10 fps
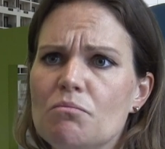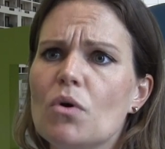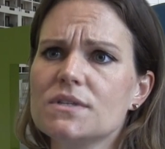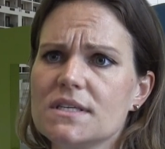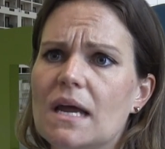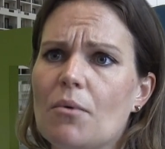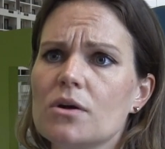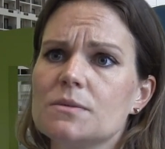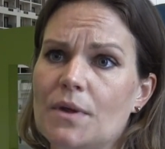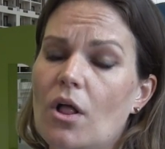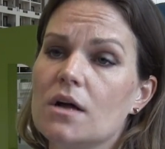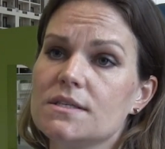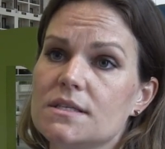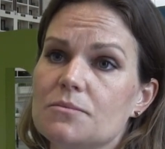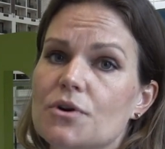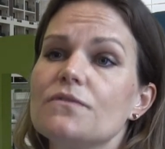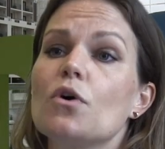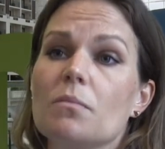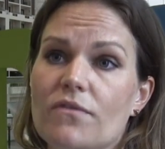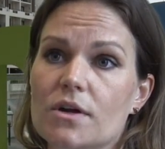most of the time often autism or a
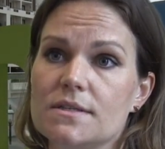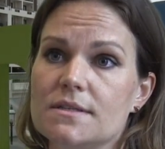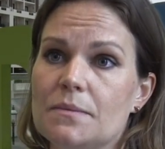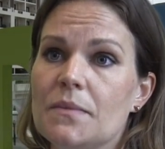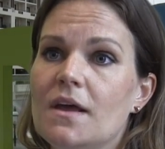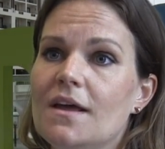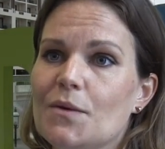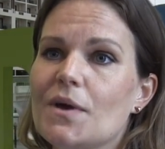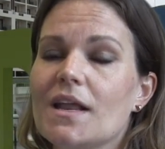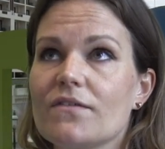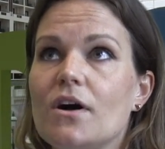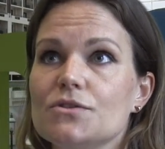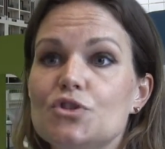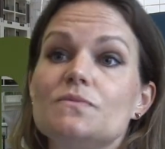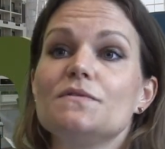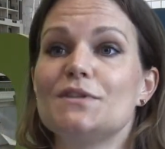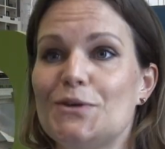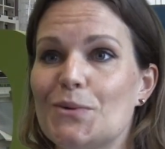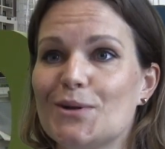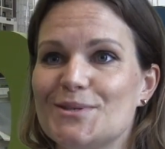form of autism. We're kind of called
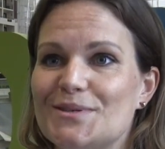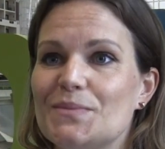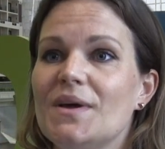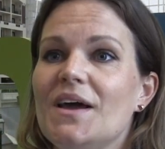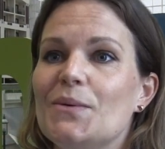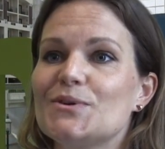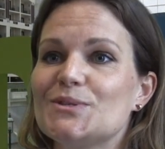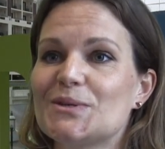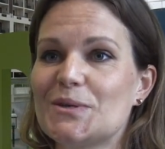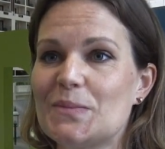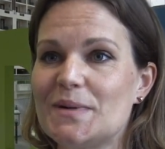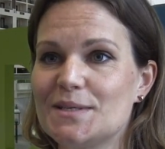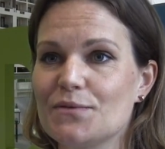Dup15q autism, which is a little bit